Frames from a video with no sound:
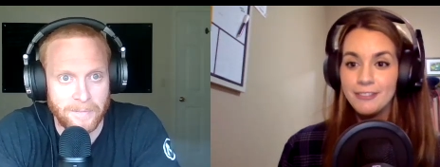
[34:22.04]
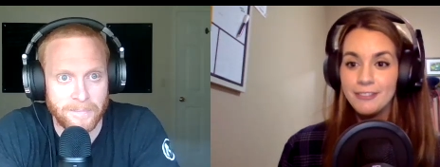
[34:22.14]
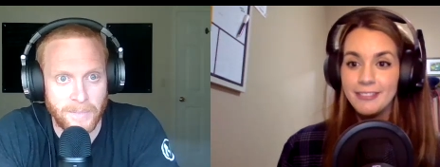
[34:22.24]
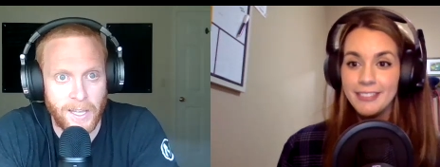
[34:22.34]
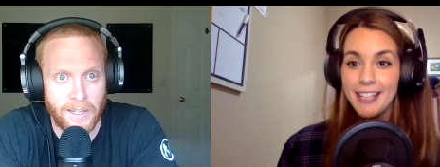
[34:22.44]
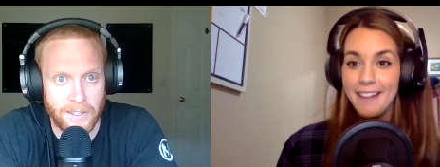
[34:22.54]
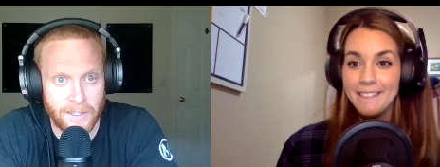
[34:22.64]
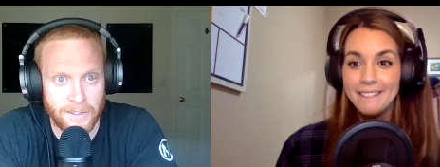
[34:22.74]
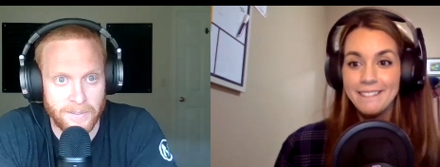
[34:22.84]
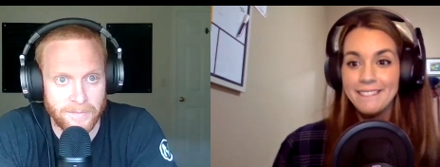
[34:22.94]
Speaker 1: Yeah. Yeah.
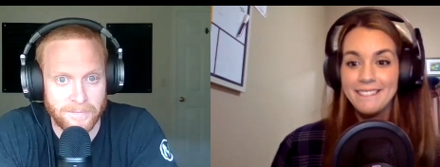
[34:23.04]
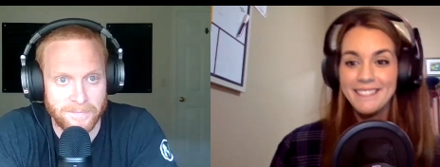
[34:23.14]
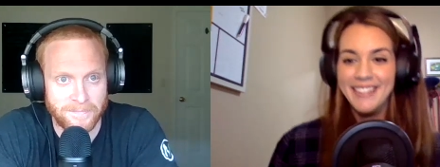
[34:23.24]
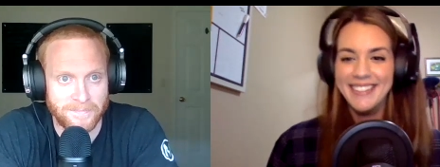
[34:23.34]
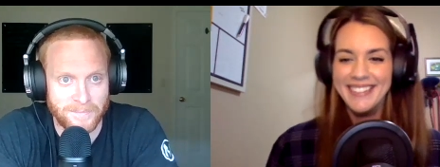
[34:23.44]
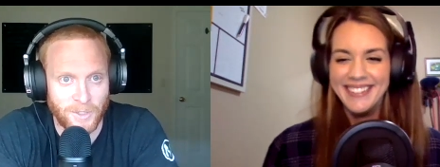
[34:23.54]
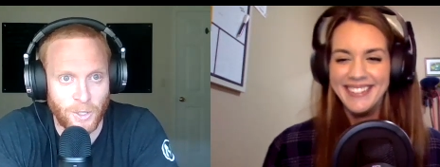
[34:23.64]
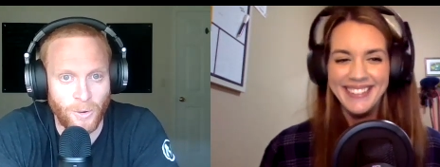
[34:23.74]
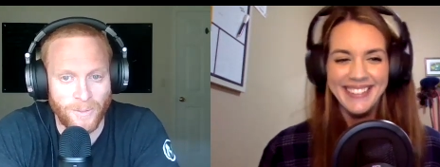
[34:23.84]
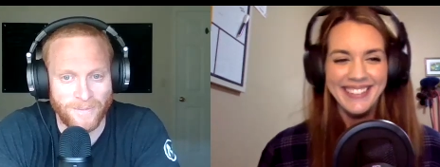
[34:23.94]

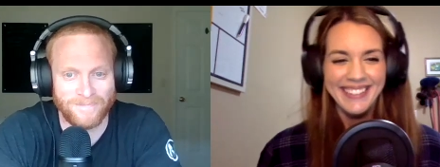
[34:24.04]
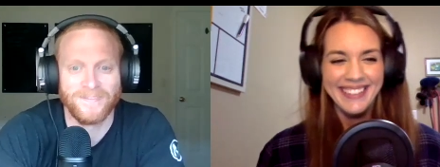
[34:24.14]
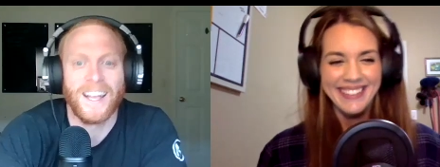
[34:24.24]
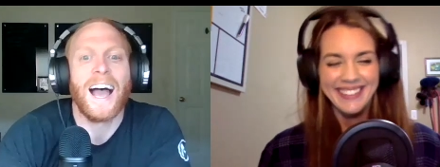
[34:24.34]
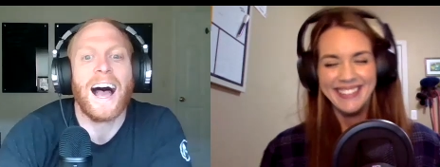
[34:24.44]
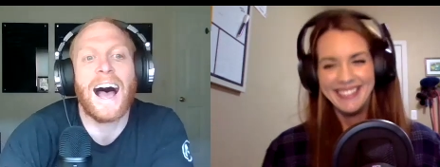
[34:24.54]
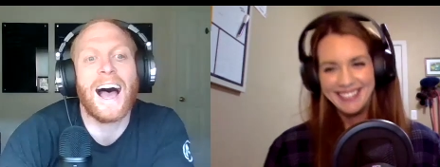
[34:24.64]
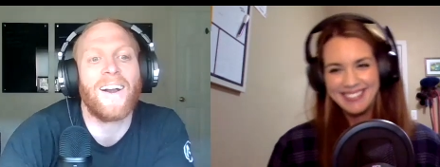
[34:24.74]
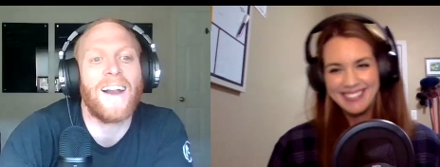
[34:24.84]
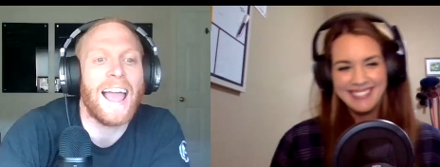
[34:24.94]
cool.
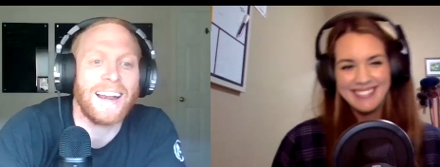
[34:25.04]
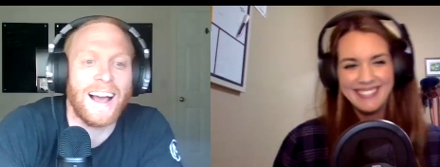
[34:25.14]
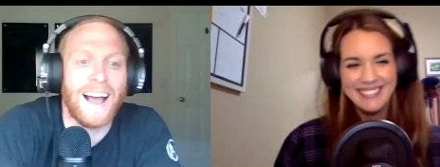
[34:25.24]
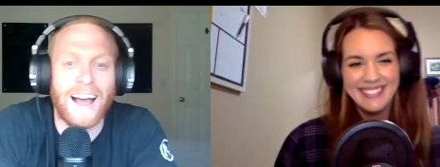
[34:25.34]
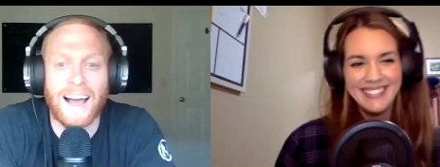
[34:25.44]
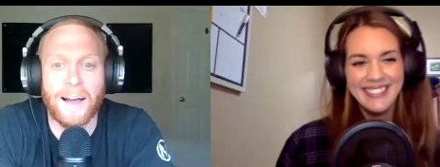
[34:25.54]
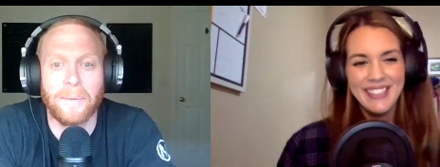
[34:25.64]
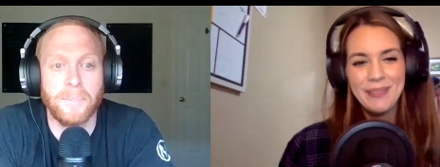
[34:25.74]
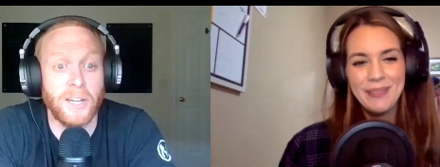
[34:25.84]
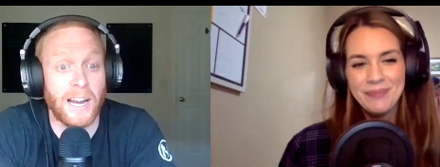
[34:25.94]
All right. Um,
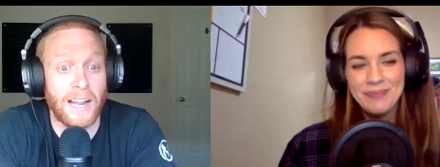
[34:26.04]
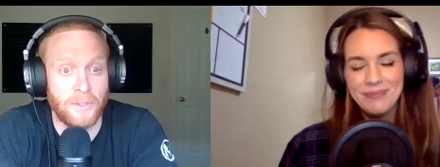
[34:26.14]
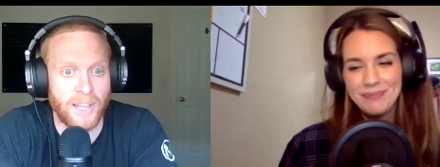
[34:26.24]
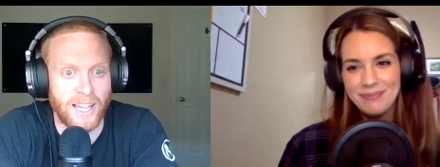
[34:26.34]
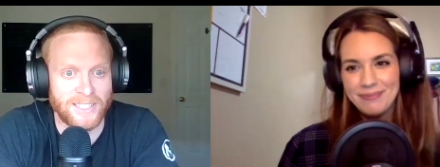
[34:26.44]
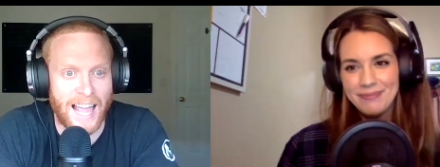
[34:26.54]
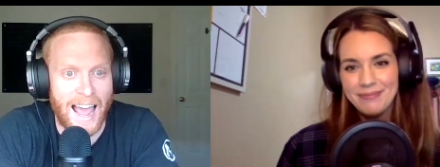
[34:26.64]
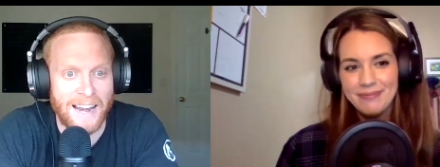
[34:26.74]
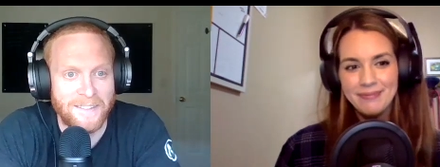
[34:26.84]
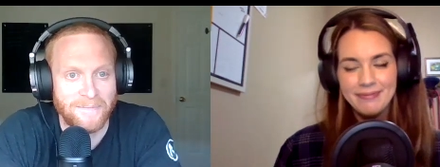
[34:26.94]
you got anything else to
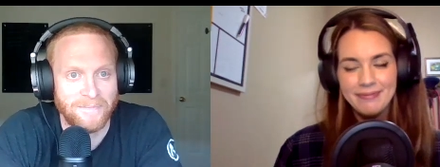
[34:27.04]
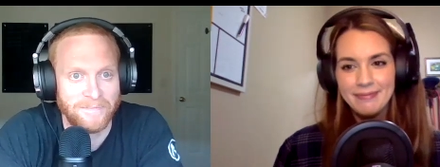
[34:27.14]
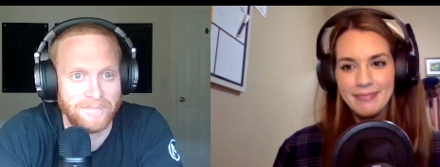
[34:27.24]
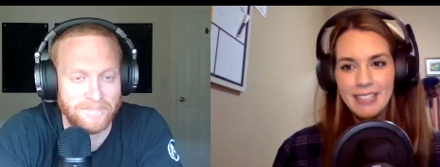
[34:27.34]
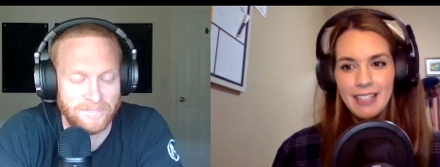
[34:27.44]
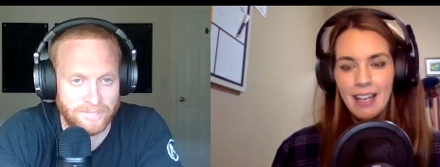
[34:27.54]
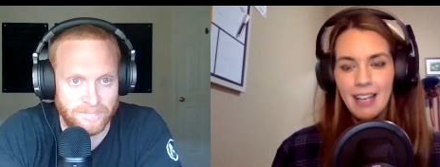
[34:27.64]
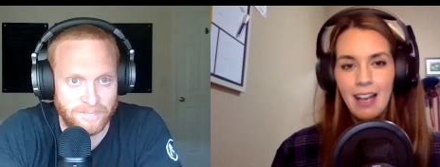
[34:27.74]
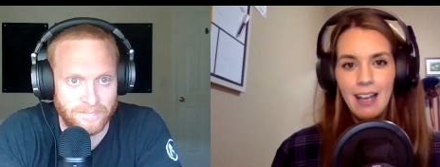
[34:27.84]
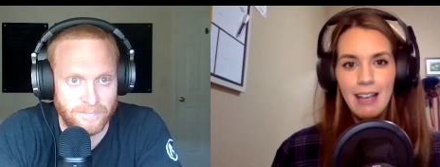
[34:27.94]
add?
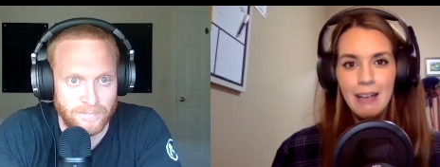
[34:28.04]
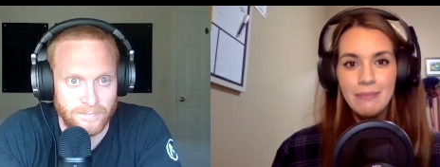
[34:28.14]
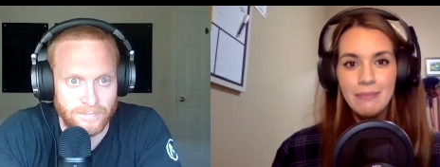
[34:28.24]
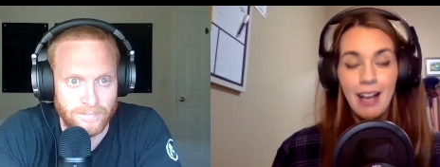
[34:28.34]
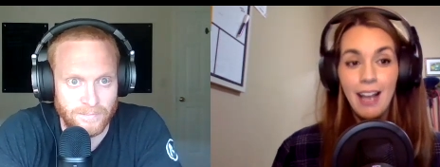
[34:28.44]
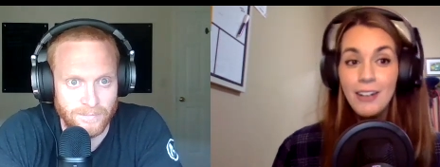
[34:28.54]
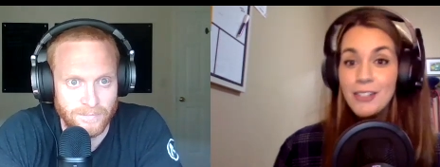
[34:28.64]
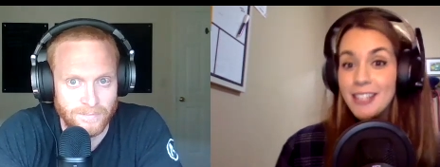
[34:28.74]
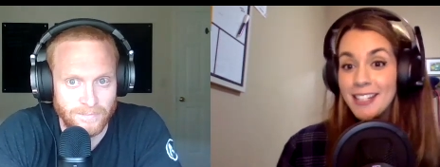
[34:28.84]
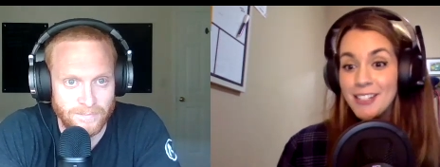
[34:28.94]
Speaker 2: Um, I don't
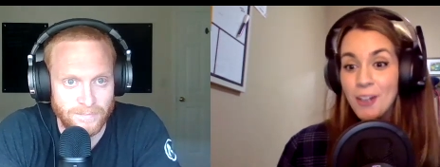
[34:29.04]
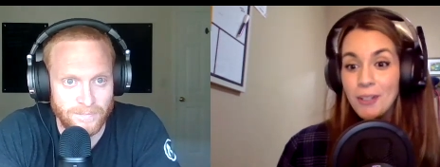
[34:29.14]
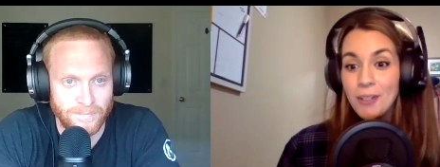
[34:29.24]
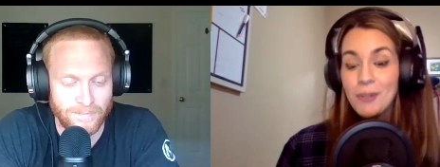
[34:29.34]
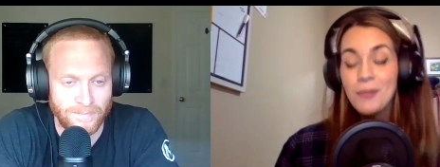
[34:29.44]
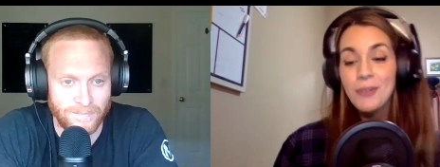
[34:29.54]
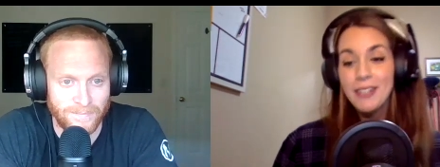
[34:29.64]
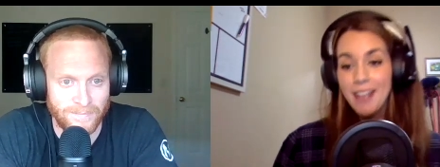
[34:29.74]
think so. This was really